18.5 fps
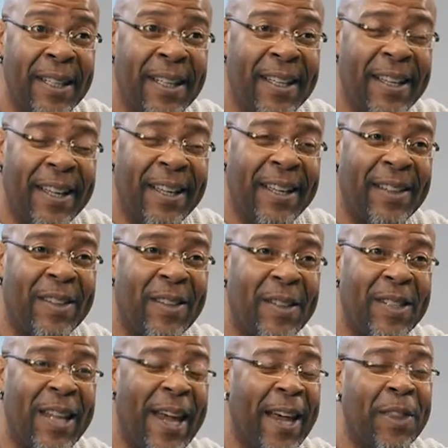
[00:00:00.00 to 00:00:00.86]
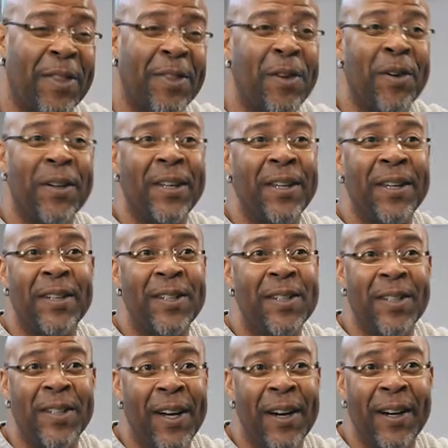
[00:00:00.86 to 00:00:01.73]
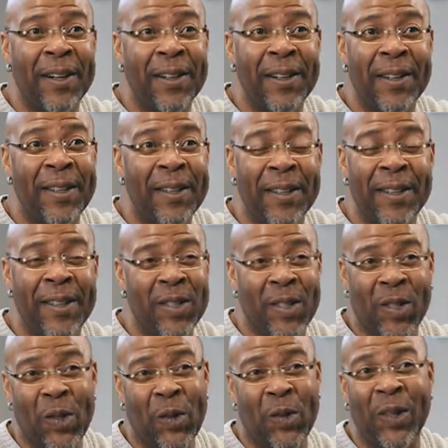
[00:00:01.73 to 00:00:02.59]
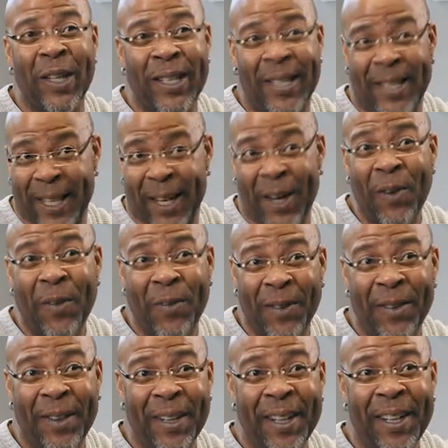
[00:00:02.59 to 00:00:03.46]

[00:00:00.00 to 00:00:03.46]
it's like 30 years younger than the school itself,